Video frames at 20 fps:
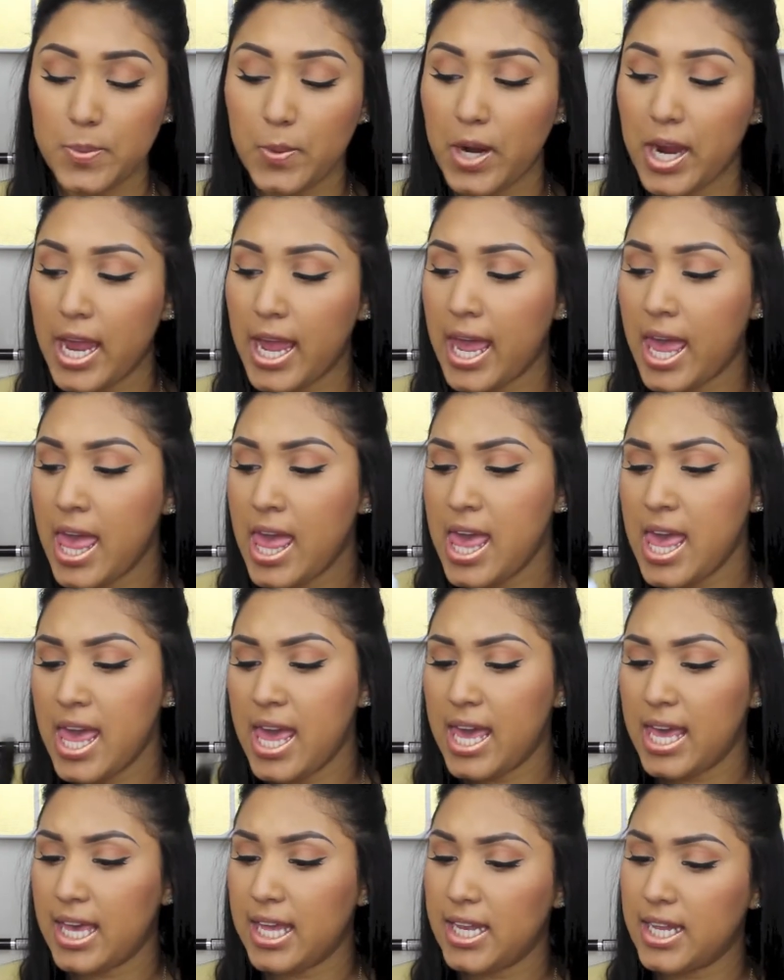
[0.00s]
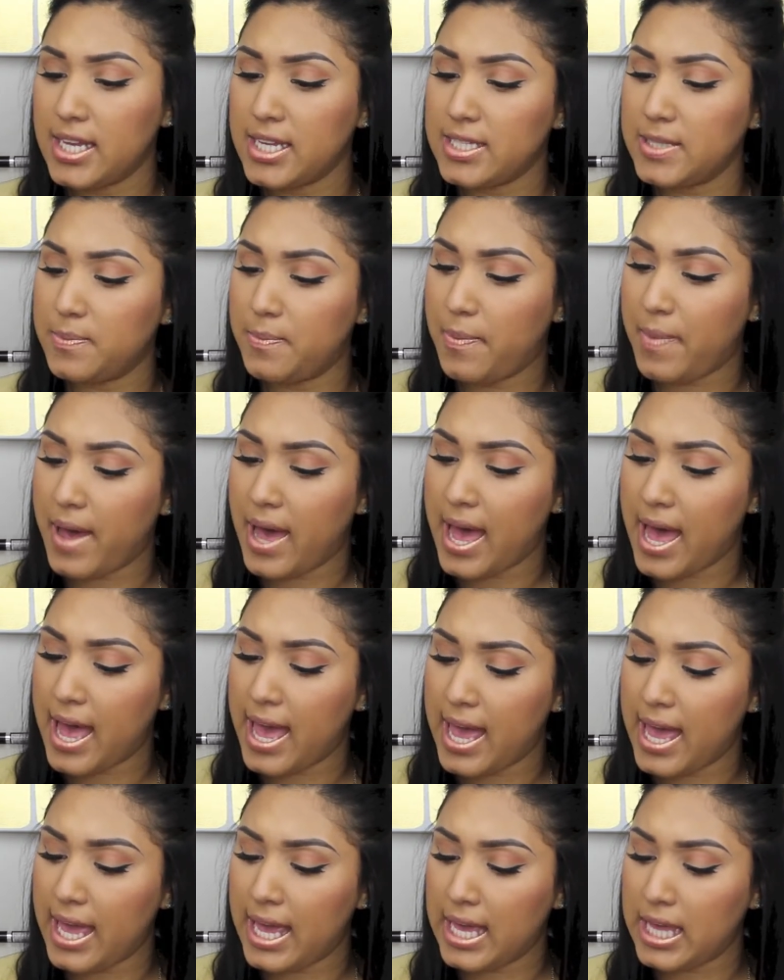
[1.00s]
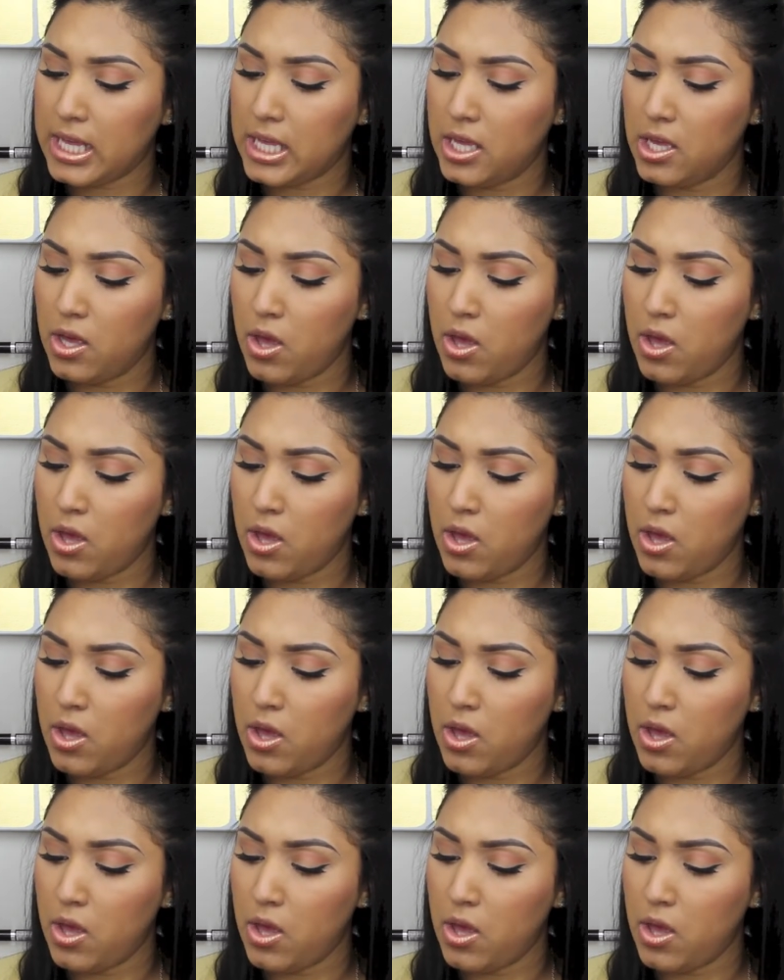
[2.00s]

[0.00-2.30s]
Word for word: spray. It is by